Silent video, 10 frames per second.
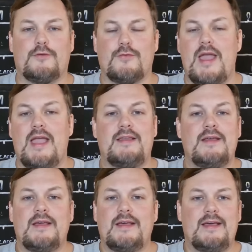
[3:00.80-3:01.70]
a trade,
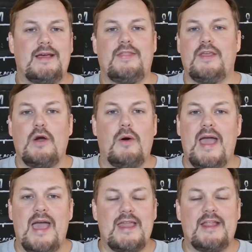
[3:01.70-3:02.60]
then go
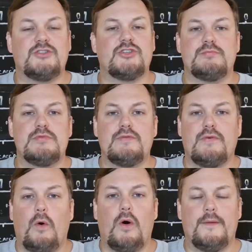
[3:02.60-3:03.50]
ahead and just
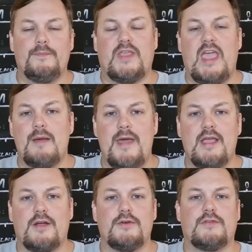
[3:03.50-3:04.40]
move on. Cam
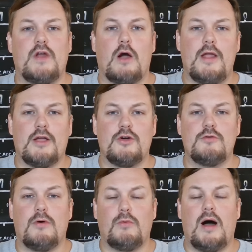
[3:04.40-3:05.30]
Akers, Dare
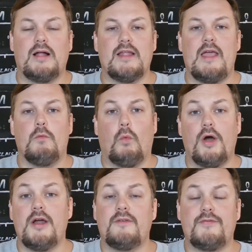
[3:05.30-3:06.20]
Ogunbowale,
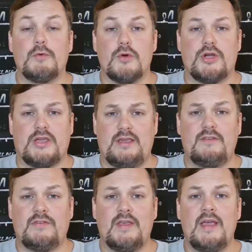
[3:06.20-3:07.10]
one of the
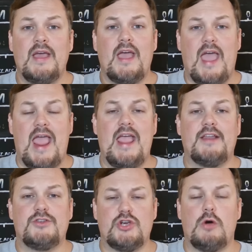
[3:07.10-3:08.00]
rookies.
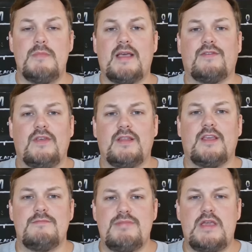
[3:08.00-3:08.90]
And Joe Mixon
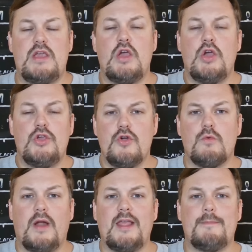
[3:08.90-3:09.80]
can be
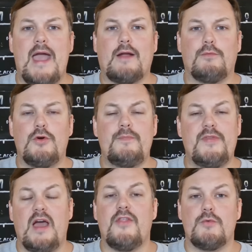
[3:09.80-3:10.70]
your running back room.
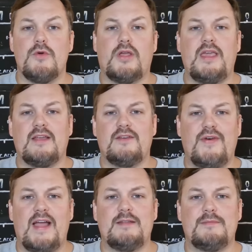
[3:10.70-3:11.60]
The other rookie can
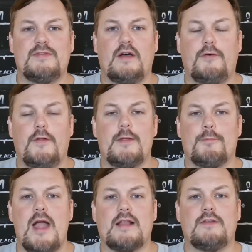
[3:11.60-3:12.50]
find himself on the
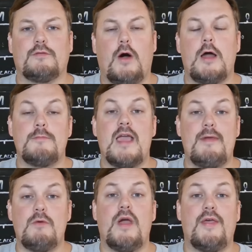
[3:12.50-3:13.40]
practice squad,
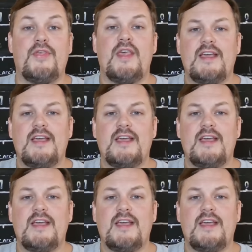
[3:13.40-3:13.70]
maybe with